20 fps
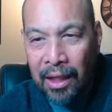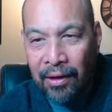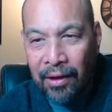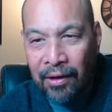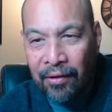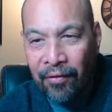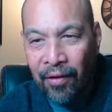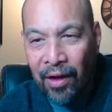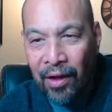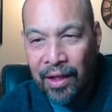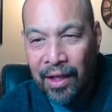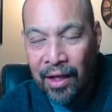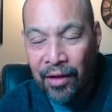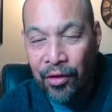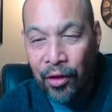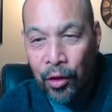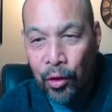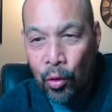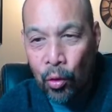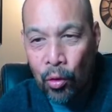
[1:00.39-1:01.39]
finally got
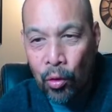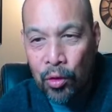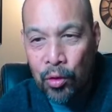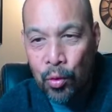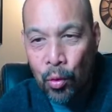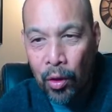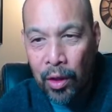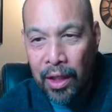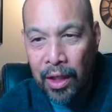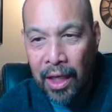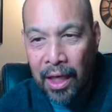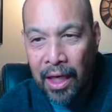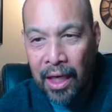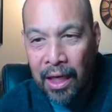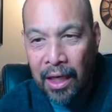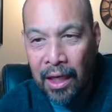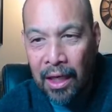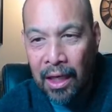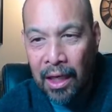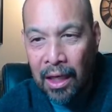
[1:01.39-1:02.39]
the doors
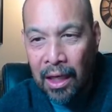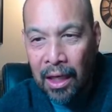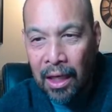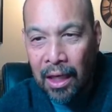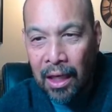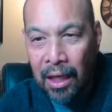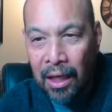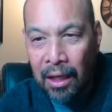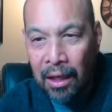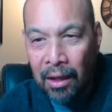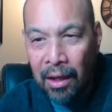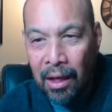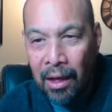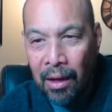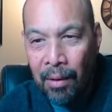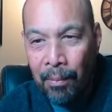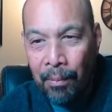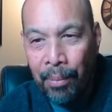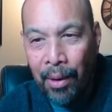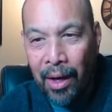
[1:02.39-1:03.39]
working,
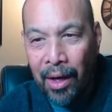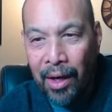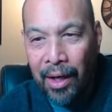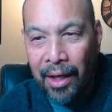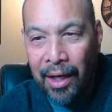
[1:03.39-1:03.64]
but